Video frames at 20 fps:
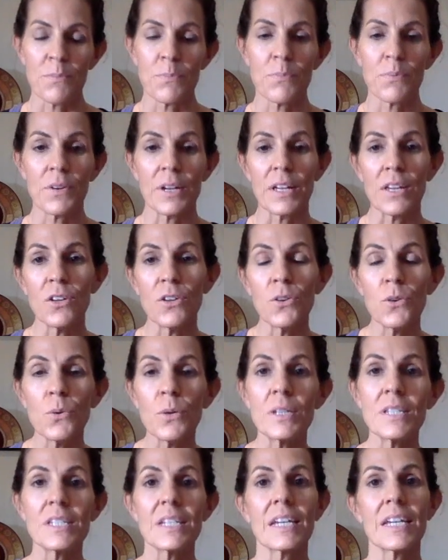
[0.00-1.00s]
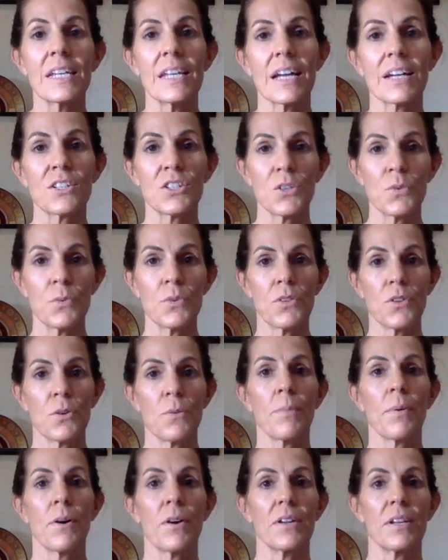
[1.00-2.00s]
bring you into connection with your
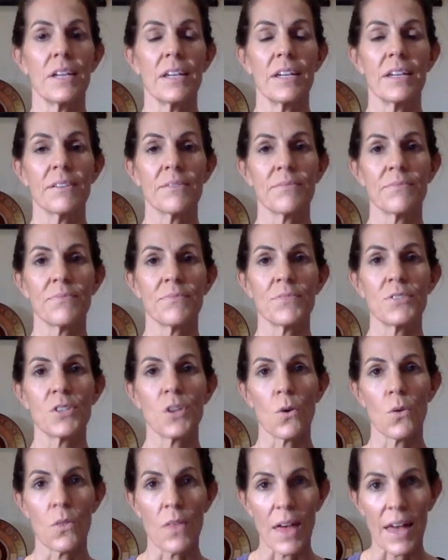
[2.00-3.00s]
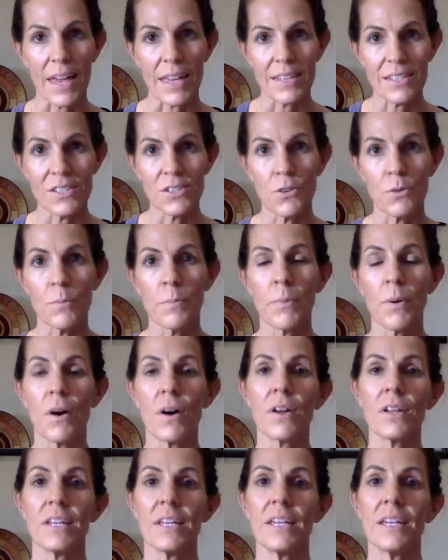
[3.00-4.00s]
body, so that your
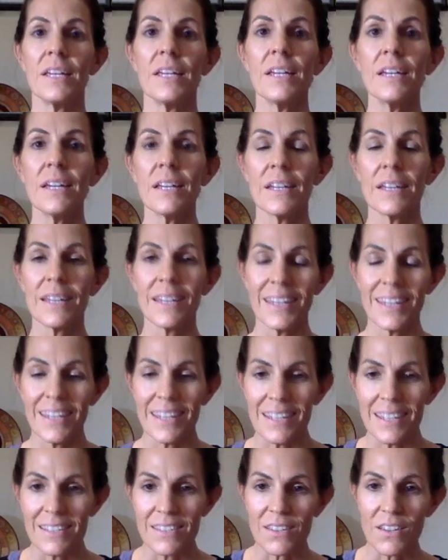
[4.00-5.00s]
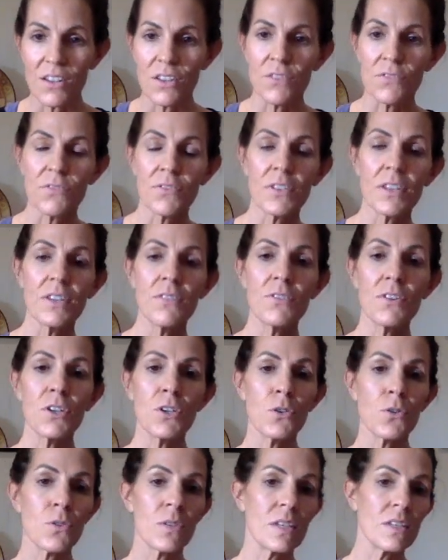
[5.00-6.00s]
body is kind of giving
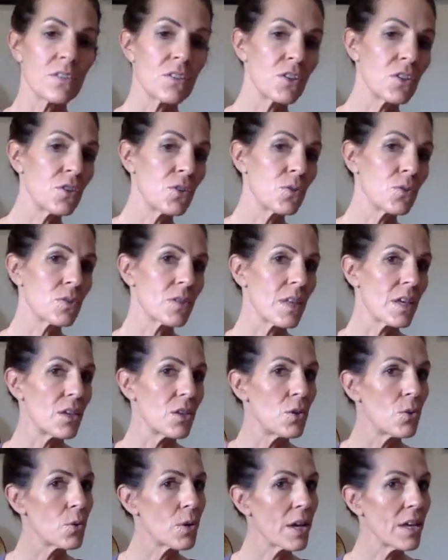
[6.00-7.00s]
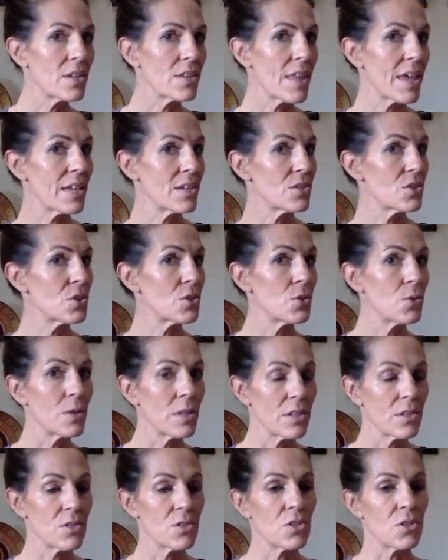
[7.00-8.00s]
you these cues that you can then tune
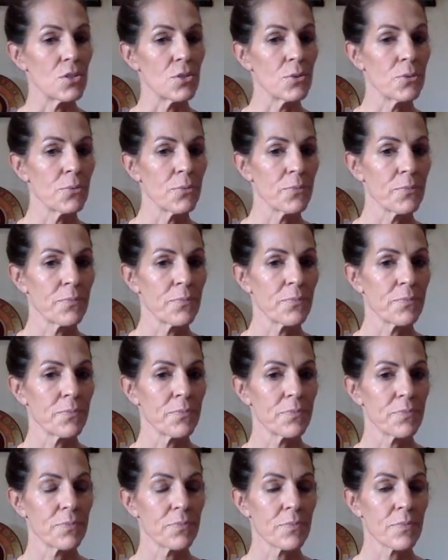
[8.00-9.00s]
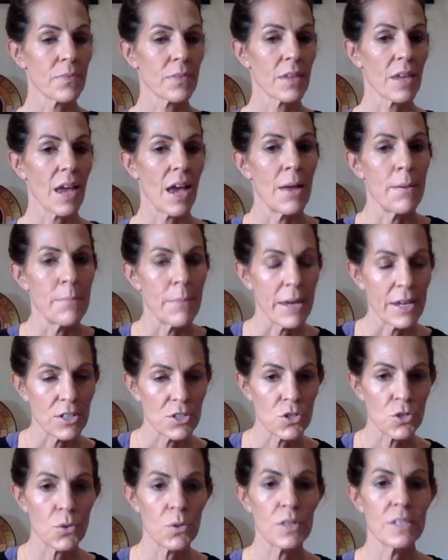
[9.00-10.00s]
into and make
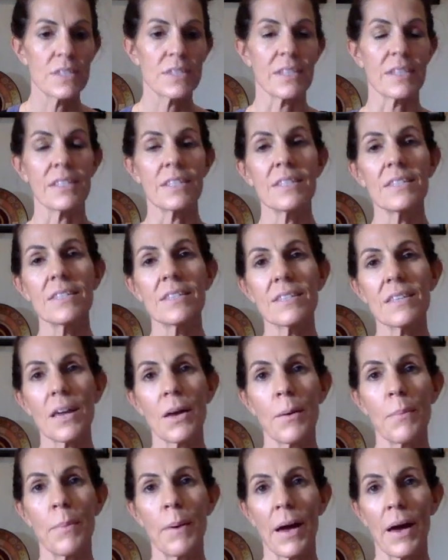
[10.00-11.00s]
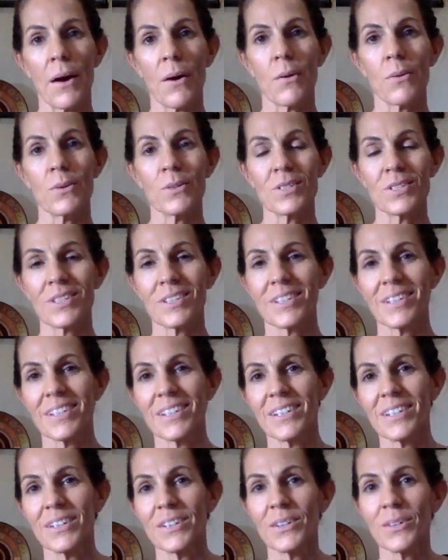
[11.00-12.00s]
choices about
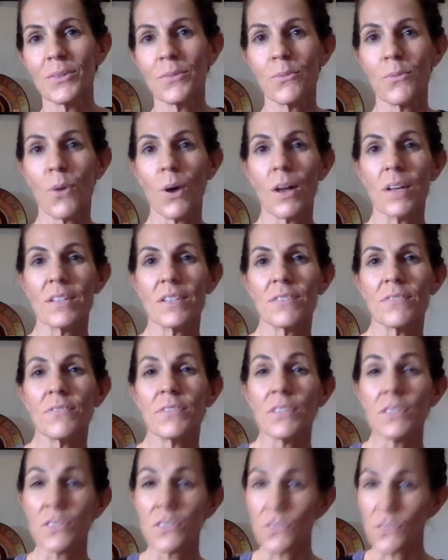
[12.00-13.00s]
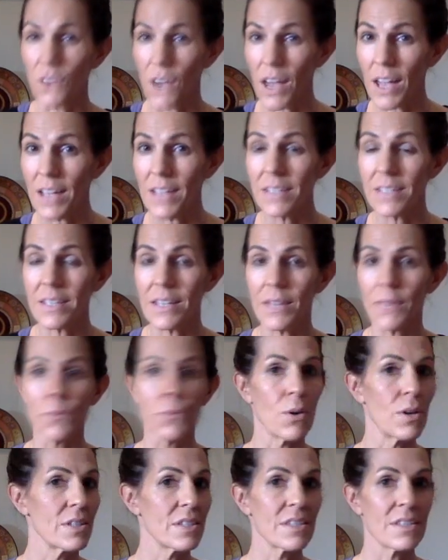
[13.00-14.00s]
what feels right and
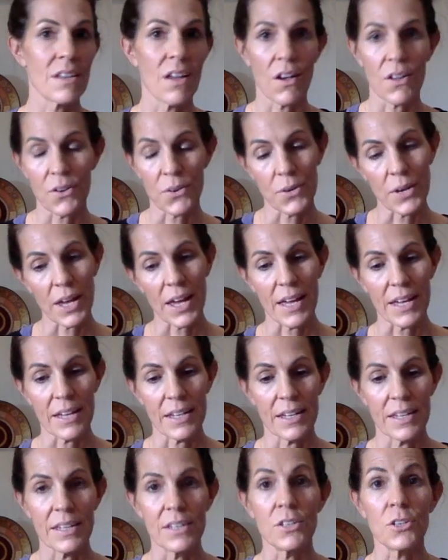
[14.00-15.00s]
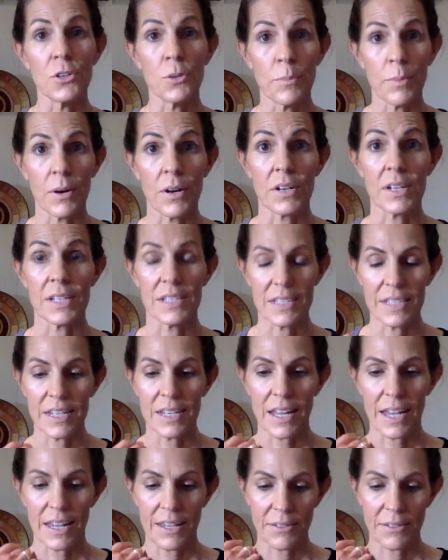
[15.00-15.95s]
what's not okay in your body today.